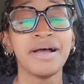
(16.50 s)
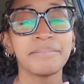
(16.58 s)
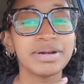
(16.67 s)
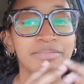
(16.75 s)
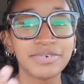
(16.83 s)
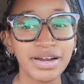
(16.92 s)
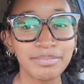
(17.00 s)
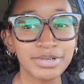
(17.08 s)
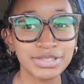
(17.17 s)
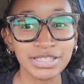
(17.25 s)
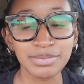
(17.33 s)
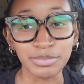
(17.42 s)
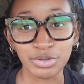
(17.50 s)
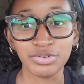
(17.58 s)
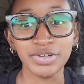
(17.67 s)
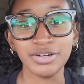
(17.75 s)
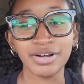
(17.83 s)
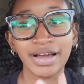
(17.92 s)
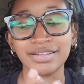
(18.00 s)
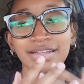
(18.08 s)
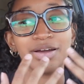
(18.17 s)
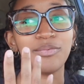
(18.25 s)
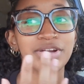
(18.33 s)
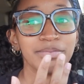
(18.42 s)
but I'm very much like a mood reader, and
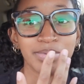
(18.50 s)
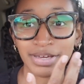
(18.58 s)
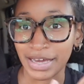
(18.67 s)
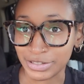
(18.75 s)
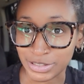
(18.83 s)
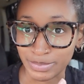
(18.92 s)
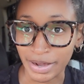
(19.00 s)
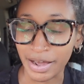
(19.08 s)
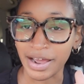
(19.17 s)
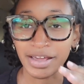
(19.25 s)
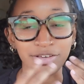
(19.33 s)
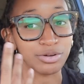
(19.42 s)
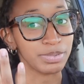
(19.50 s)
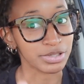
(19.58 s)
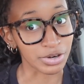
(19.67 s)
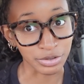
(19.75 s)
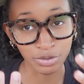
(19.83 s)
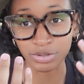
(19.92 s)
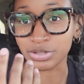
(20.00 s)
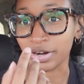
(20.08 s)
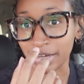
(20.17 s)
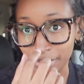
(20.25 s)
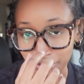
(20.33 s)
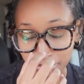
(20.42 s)
like when a book catches my eye, I either put it on hold or I
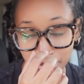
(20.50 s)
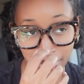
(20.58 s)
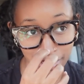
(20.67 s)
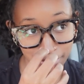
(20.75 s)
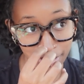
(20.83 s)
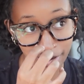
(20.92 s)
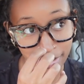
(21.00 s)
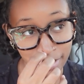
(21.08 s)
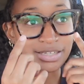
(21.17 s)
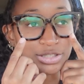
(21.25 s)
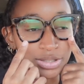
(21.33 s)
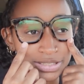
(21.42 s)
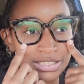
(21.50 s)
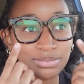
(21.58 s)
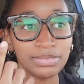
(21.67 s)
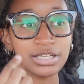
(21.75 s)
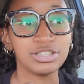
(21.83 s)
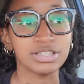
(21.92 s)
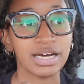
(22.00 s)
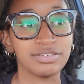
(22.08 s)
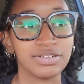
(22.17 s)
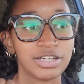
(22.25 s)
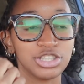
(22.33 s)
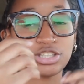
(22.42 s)
get it from the library. And so this is me just kind of
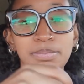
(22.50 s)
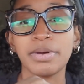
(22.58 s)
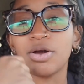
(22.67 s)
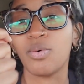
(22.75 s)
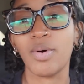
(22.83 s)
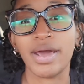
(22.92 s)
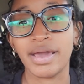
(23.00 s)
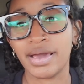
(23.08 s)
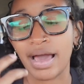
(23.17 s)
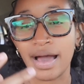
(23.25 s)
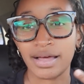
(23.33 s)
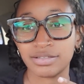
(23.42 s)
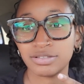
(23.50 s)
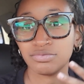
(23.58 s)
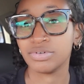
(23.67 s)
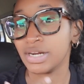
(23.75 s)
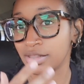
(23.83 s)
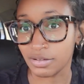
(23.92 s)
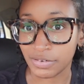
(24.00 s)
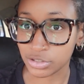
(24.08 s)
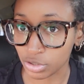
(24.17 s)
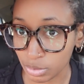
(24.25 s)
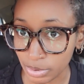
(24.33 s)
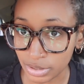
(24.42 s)
like chipping away at reading the
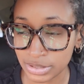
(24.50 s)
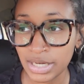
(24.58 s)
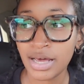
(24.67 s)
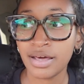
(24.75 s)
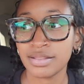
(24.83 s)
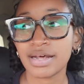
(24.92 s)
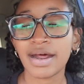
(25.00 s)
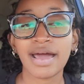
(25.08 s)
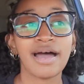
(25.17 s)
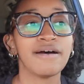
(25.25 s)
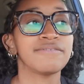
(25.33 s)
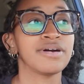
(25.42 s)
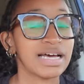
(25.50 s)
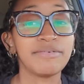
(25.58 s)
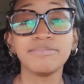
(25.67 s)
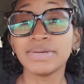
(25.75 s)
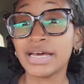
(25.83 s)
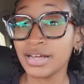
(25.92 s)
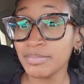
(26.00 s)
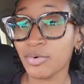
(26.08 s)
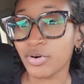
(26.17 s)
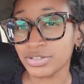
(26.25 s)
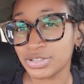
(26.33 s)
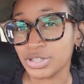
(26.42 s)
physical books that I have. I'm getting
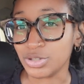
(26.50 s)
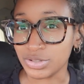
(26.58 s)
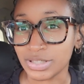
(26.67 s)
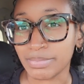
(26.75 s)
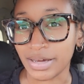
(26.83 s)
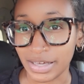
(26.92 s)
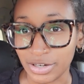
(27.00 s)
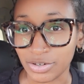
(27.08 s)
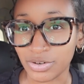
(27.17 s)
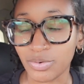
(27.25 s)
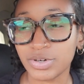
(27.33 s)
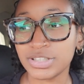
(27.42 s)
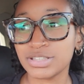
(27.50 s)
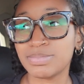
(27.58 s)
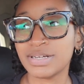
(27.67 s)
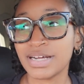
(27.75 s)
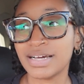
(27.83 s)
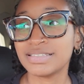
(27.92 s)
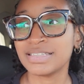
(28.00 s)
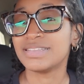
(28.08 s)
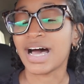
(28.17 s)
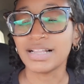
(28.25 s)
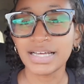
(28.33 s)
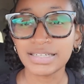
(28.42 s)
more into using my Kindle, which has been nice.
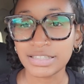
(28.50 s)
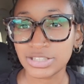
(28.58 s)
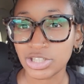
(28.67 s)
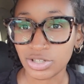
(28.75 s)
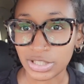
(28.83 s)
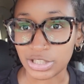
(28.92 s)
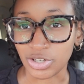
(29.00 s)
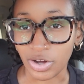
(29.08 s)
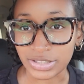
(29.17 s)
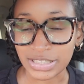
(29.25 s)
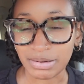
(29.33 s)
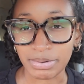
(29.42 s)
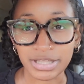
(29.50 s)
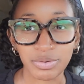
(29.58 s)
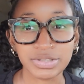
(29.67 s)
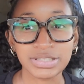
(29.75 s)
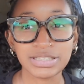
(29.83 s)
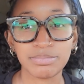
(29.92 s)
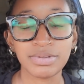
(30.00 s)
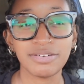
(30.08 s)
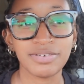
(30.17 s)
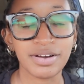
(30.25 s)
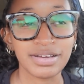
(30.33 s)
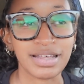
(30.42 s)
Not like necessarily daunting, but there was just something
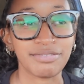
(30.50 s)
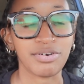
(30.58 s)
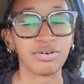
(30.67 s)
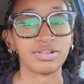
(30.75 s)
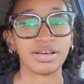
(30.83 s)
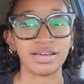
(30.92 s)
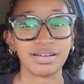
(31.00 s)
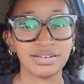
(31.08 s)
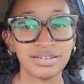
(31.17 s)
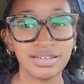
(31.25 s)
very that felt like,